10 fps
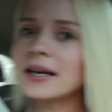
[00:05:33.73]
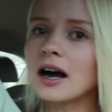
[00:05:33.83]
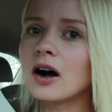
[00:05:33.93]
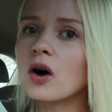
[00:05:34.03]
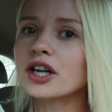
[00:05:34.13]

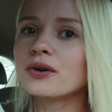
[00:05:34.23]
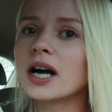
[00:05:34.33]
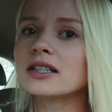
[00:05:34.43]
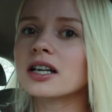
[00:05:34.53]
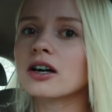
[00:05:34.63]
know, are you
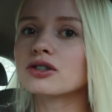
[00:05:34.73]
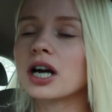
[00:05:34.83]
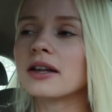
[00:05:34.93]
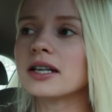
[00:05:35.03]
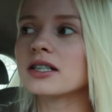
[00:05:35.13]
guys gonna go
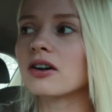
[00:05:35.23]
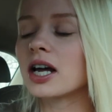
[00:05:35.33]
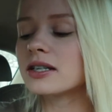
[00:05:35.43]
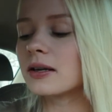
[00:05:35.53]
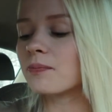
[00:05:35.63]
try these
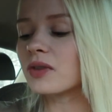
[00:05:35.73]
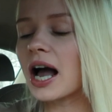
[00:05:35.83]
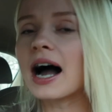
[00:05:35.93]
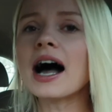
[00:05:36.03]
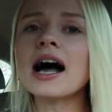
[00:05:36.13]
donuts?
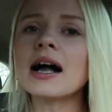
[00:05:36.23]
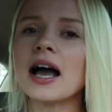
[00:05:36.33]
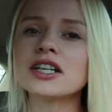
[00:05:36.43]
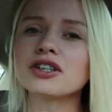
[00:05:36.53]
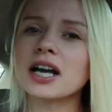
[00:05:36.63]
Ah,
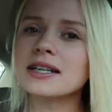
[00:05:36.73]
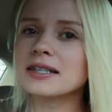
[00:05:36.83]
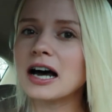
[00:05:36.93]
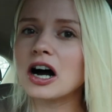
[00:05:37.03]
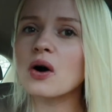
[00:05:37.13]
as you guys
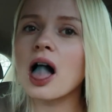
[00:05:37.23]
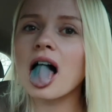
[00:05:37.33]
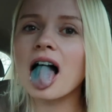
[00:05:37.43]
know,